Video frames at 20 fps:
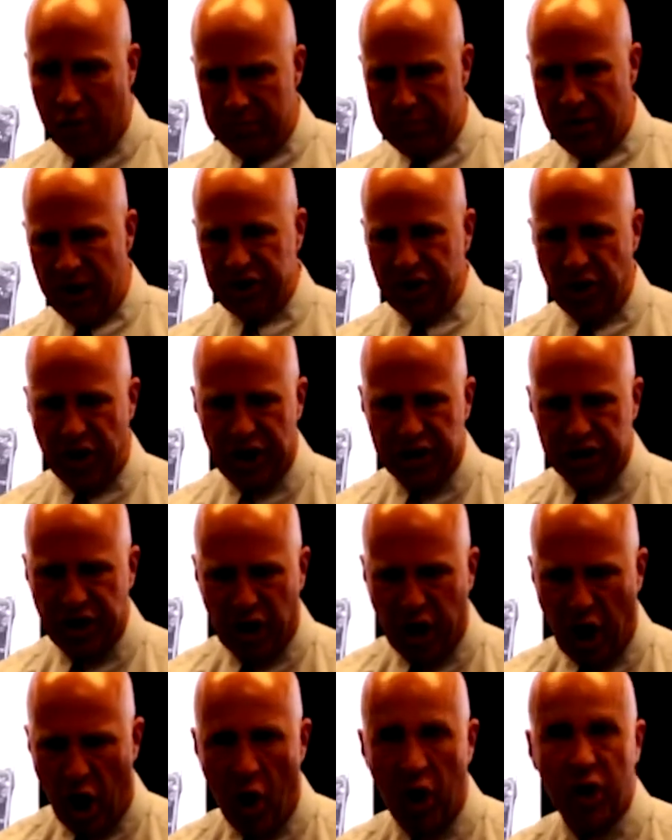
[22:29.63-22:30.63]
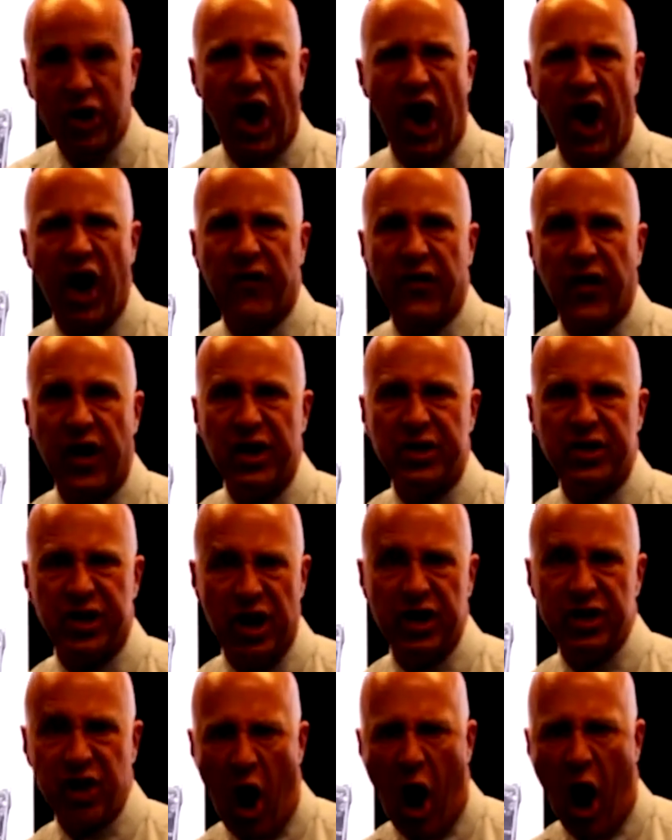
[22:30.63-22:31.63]
you know, mission is a go,
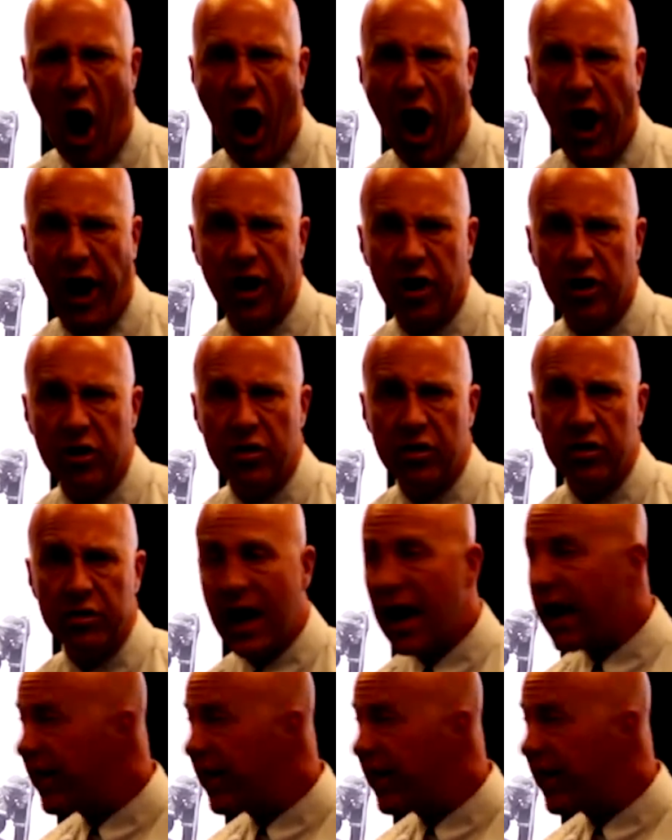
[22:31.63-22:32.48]
confidence is high.